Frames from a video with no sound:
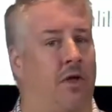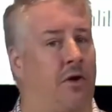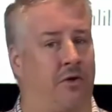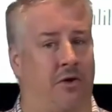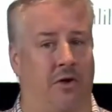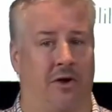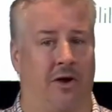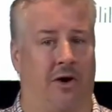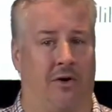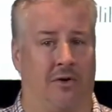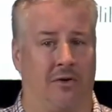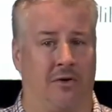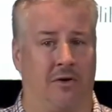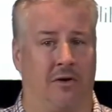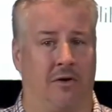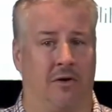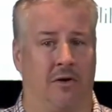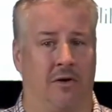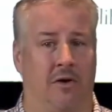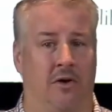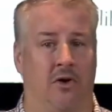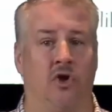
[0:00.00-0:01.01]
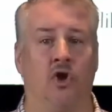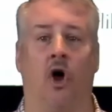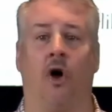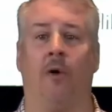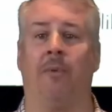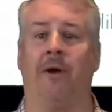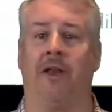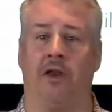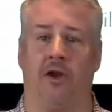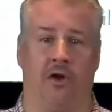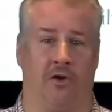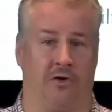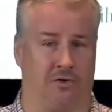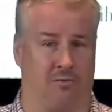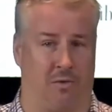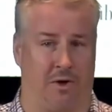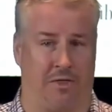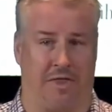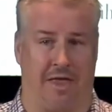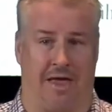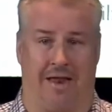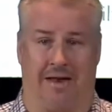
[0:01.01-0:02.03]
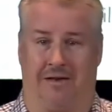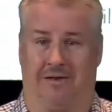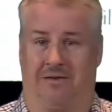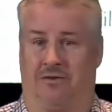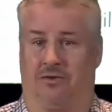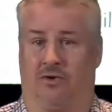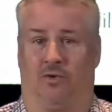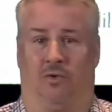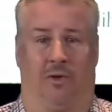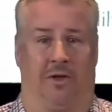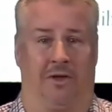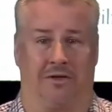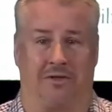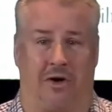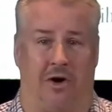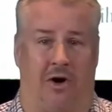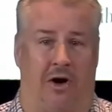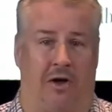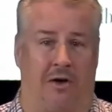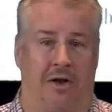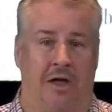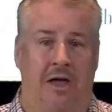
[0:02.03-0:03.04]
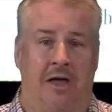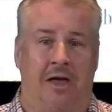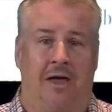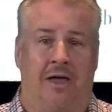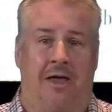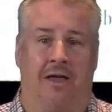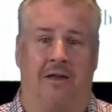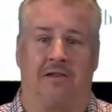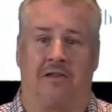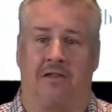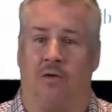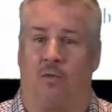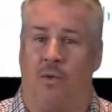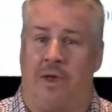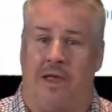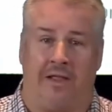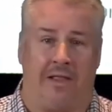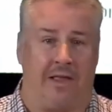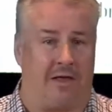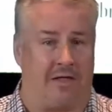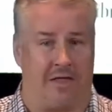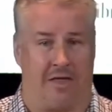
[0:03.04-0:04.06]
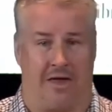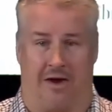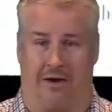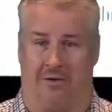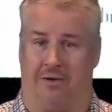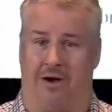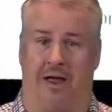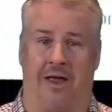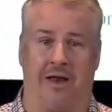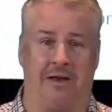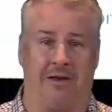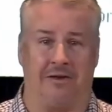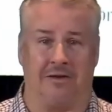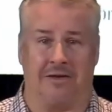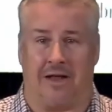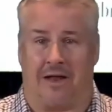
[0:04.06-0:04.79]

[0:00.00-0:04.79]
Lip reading: No, you don't. Nobody knows what that tool is called. It's the wheelie thing, right?